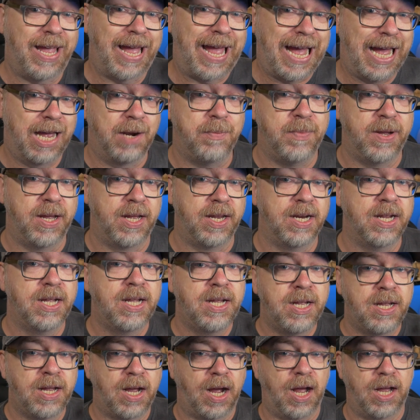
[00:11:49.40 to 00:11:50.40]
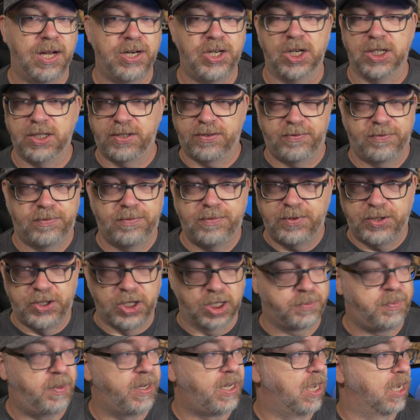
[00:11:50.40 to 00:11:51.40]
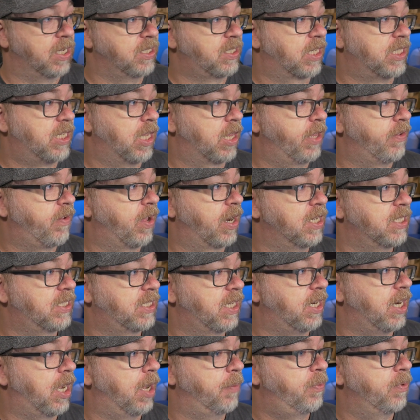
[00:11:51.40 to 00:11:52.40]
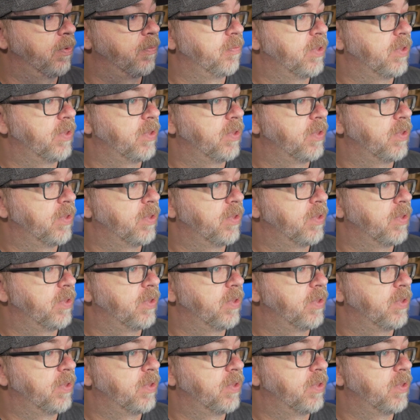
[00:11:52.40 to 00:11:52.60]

the admin uh, just just because that's how they've got it set up.